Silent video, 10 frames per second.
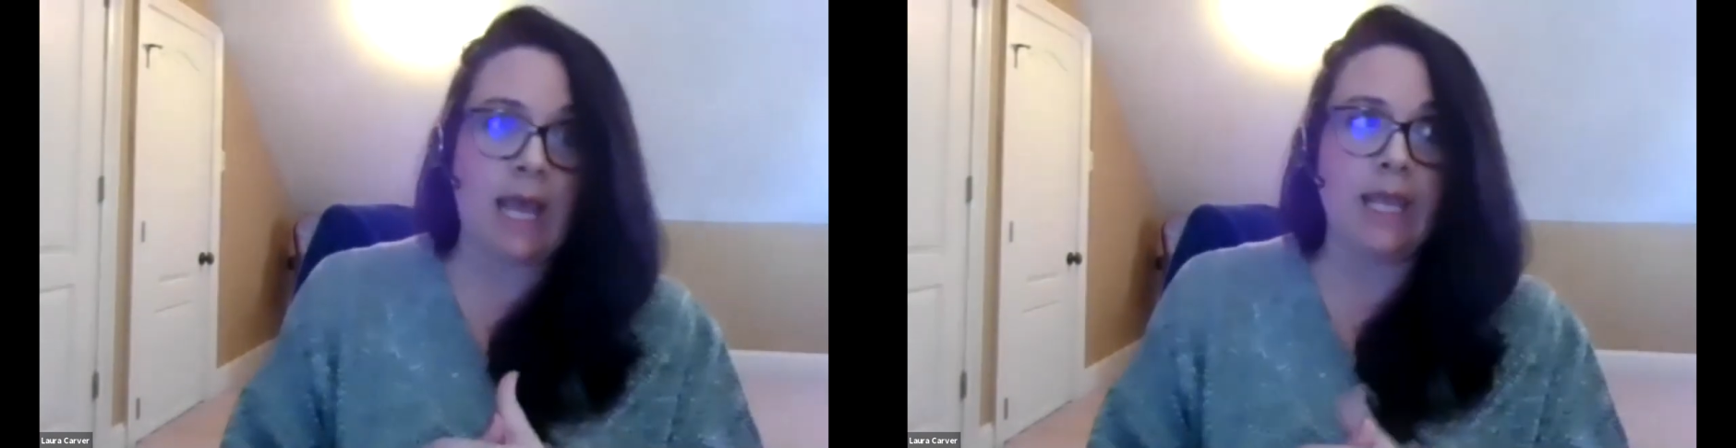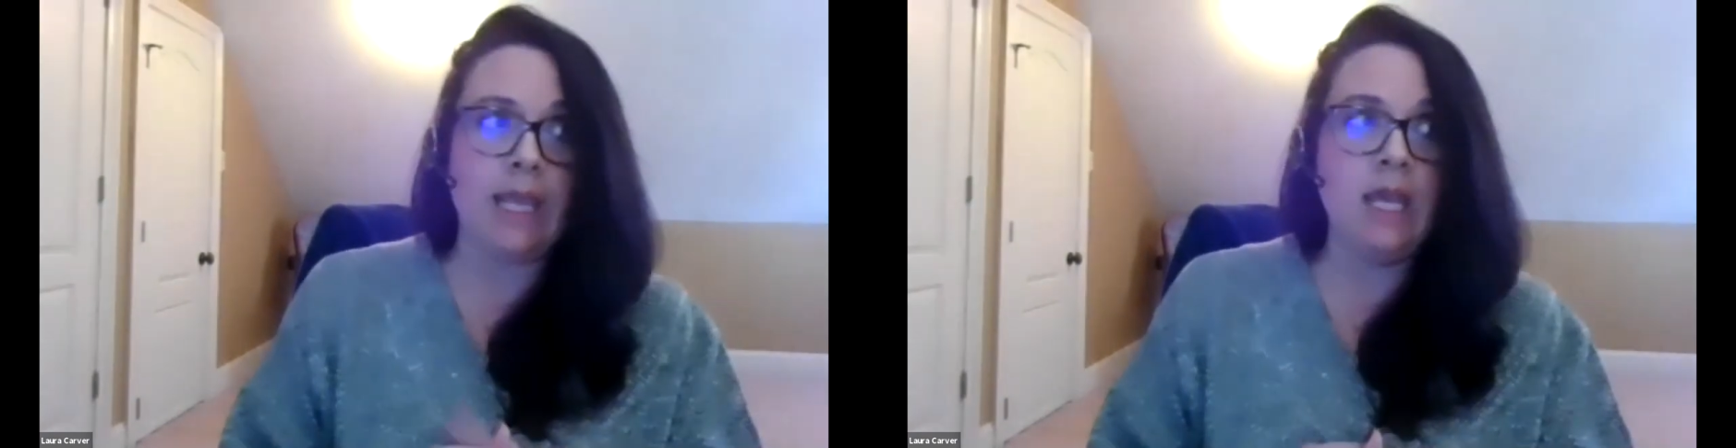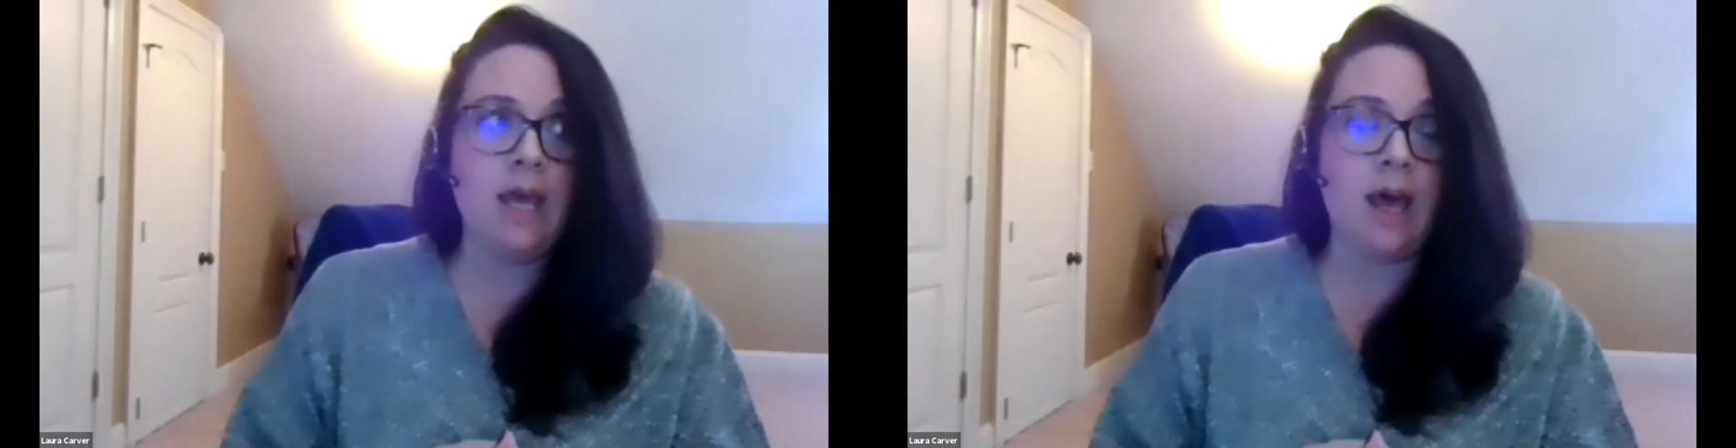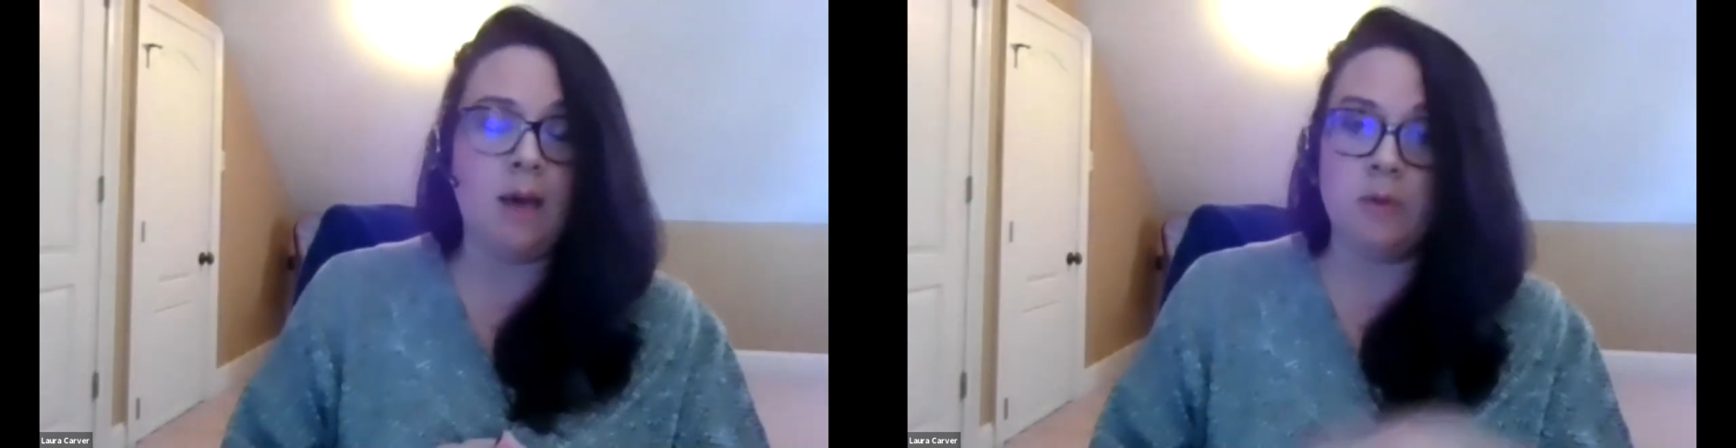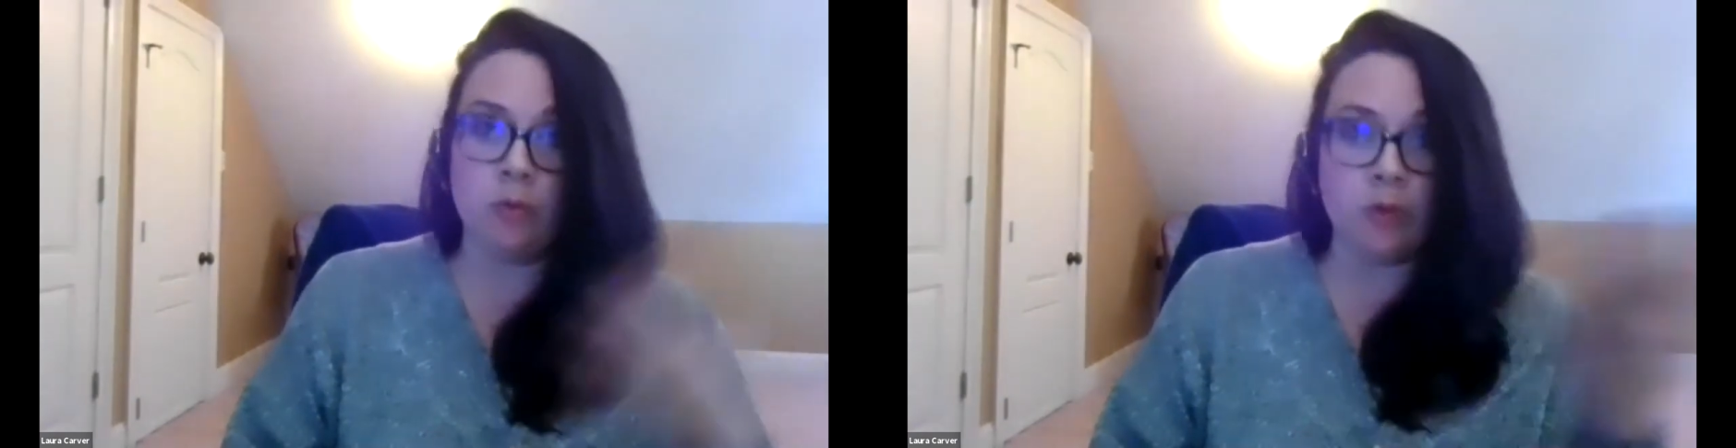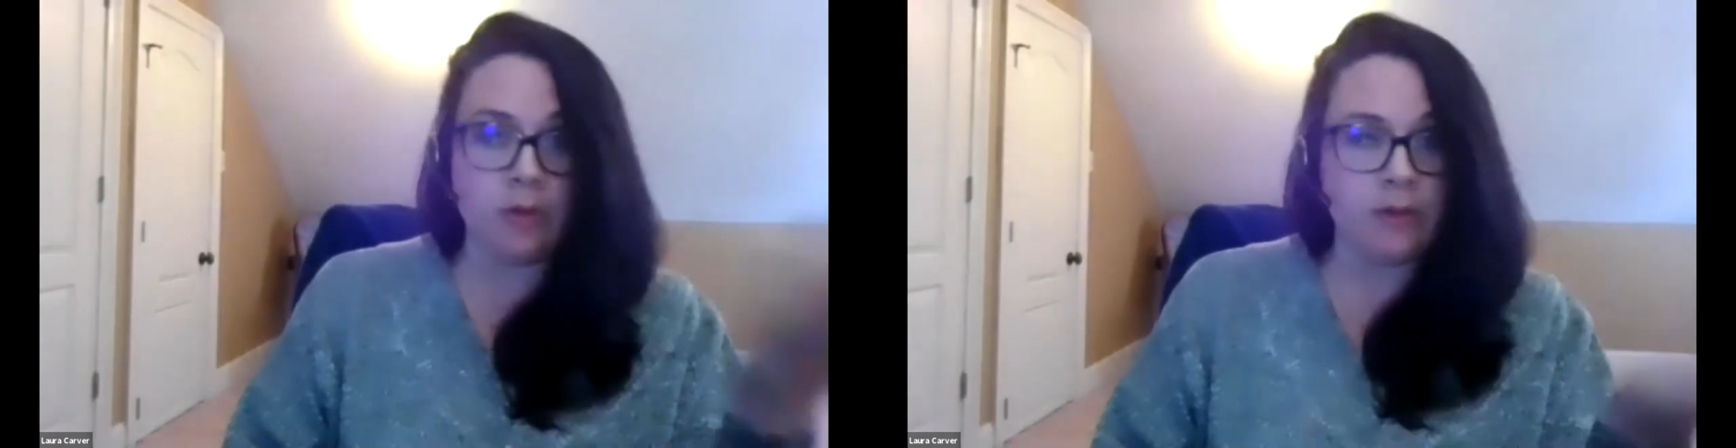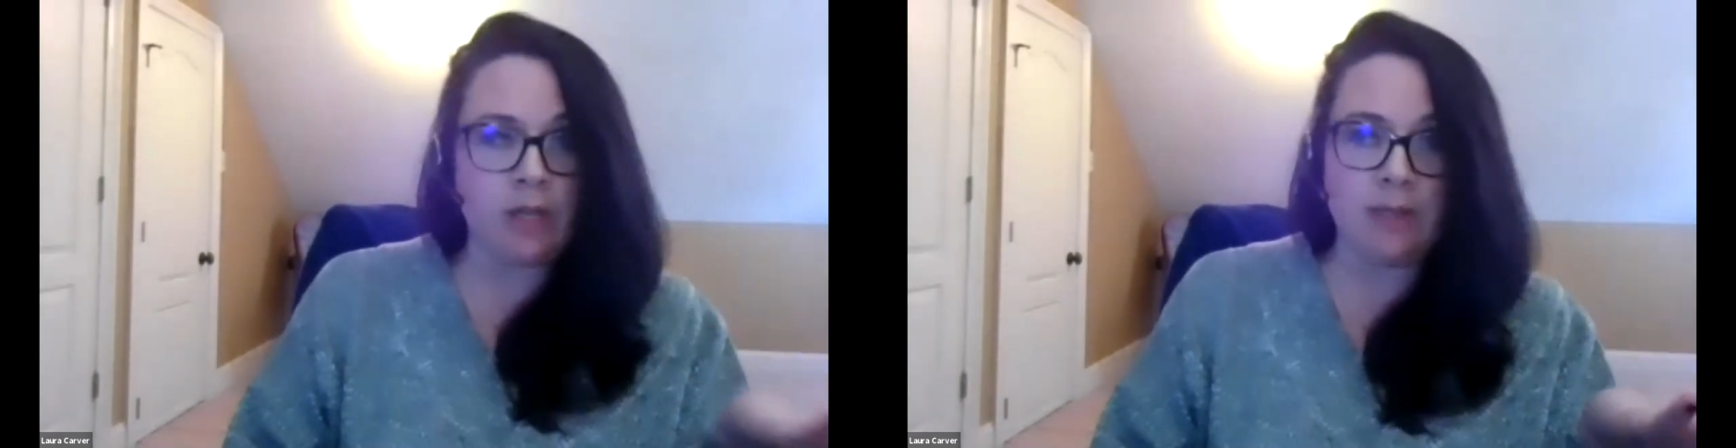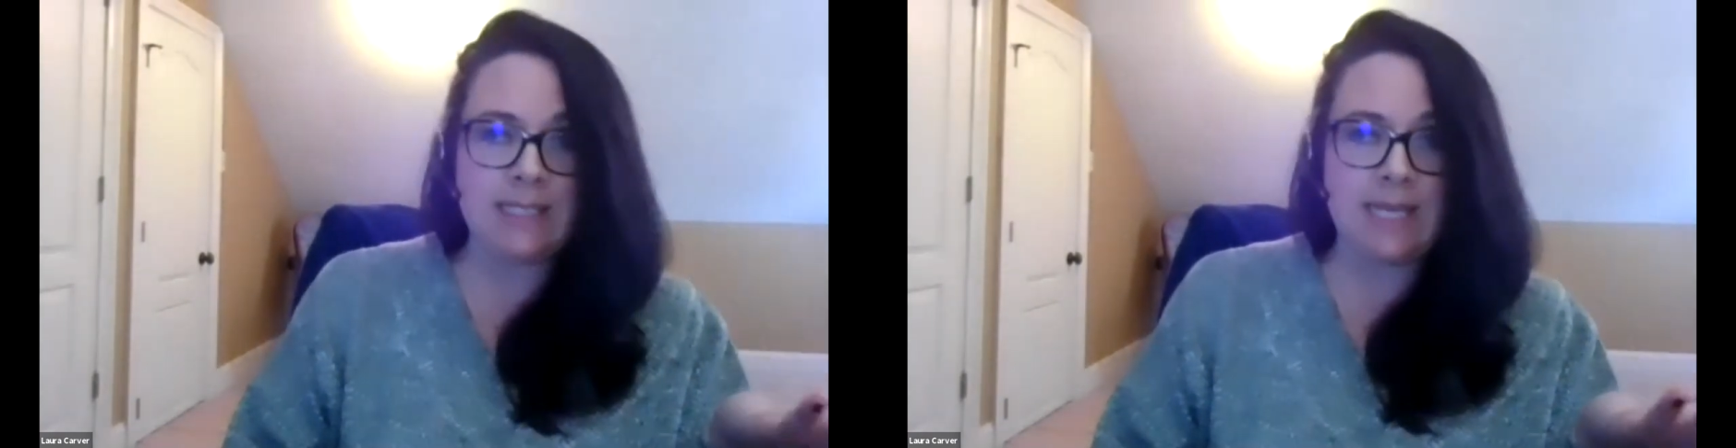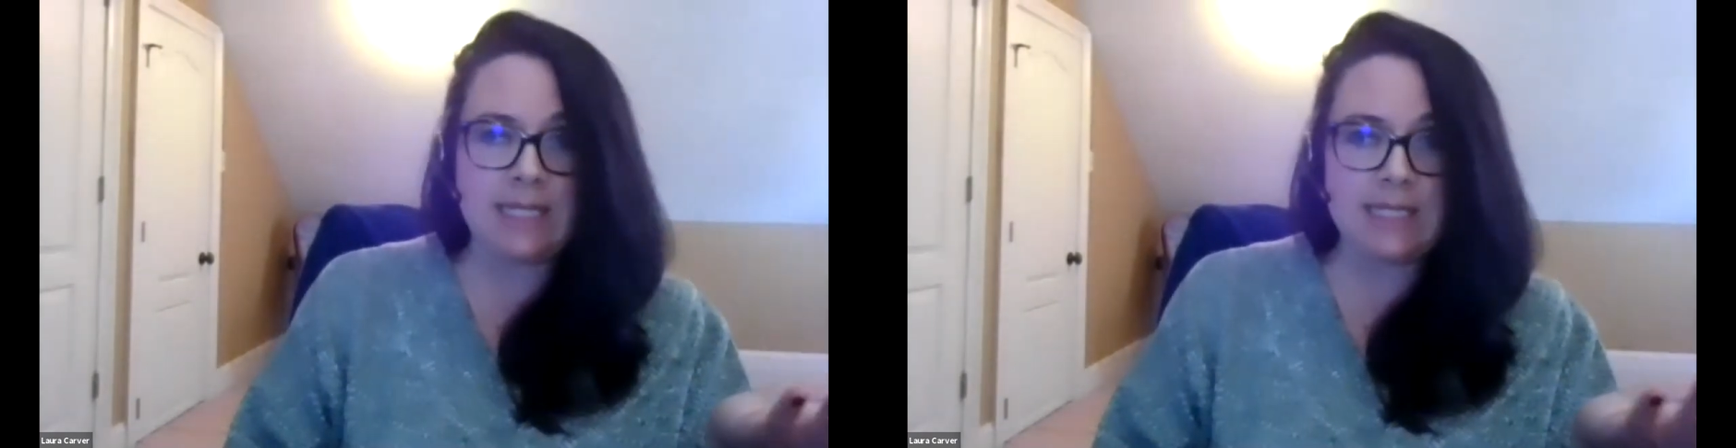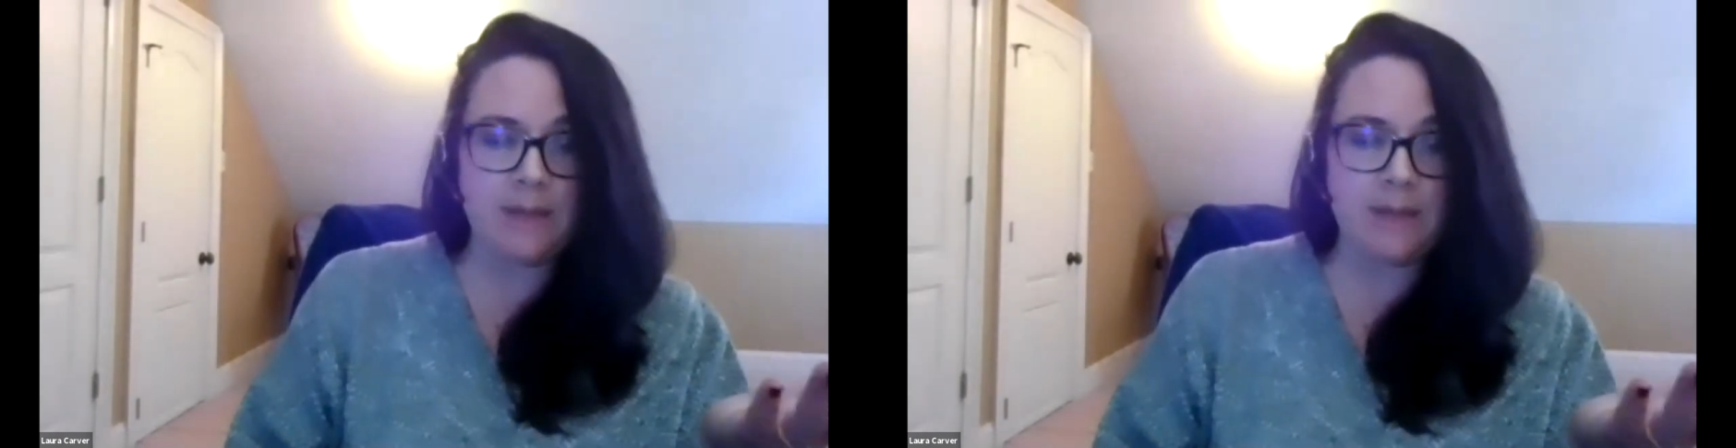It's
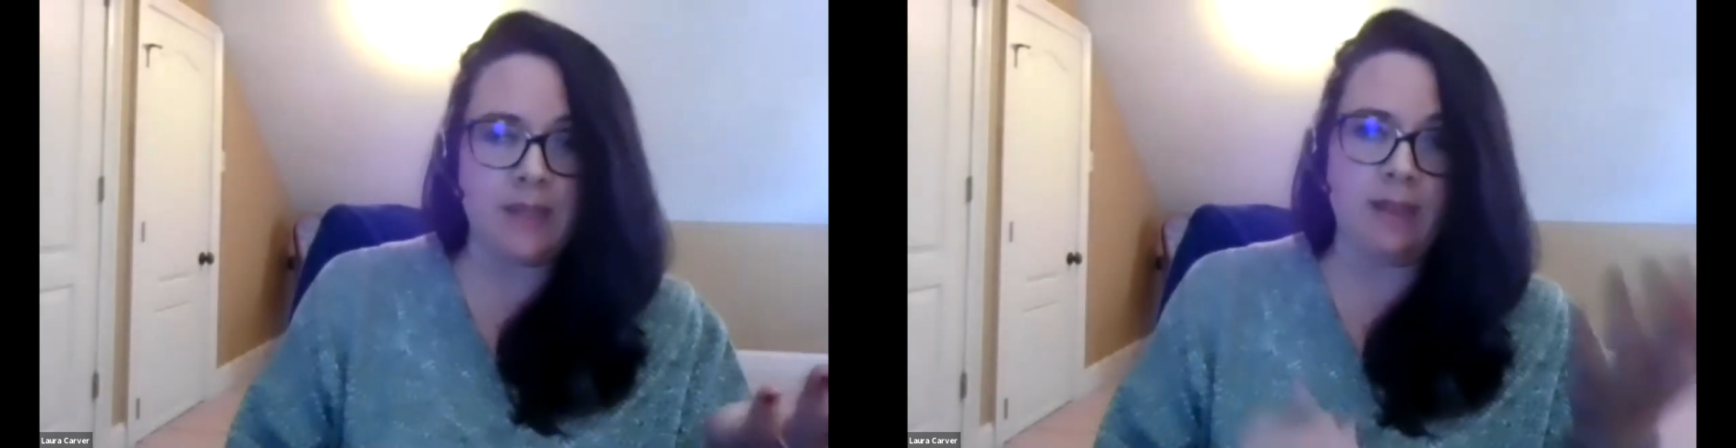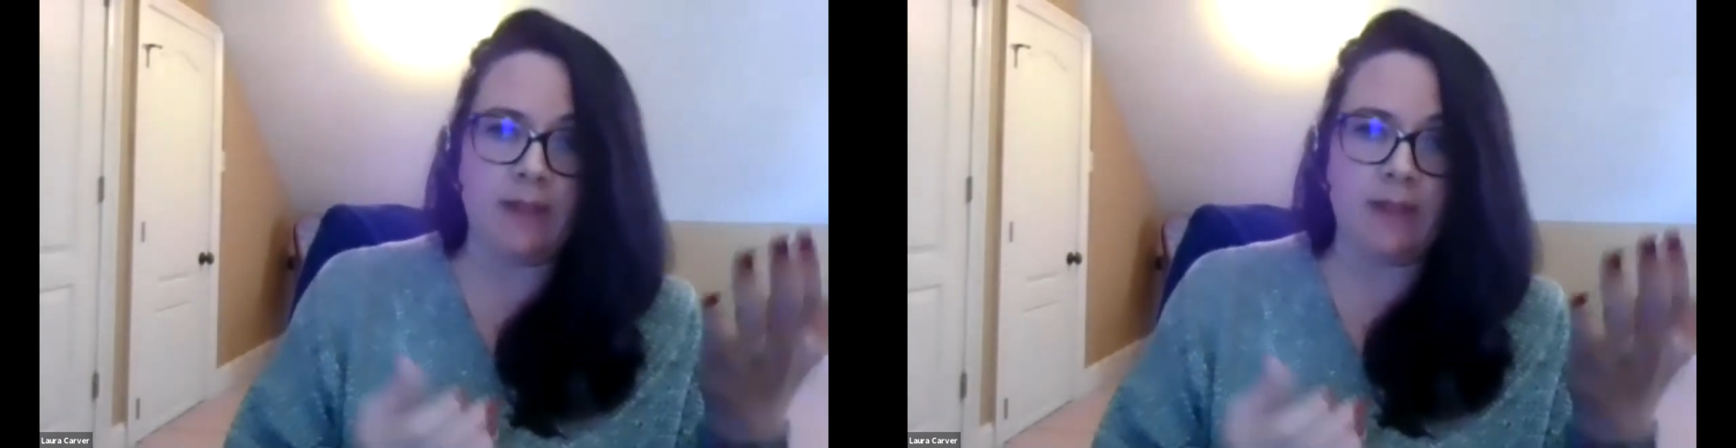kind of the same thing.